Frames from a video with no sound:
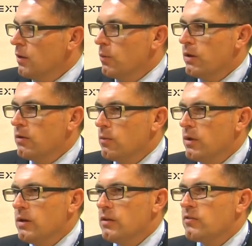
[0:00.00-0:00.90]

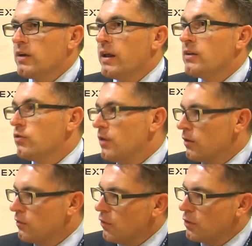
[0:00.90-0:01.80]
We decided
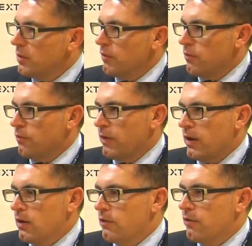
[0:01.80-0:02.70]
2004 to have a
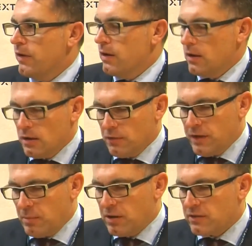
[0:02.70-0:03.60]

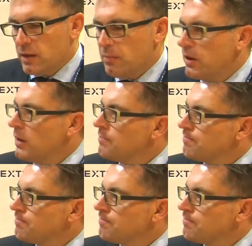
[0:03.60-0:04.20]
fabless company,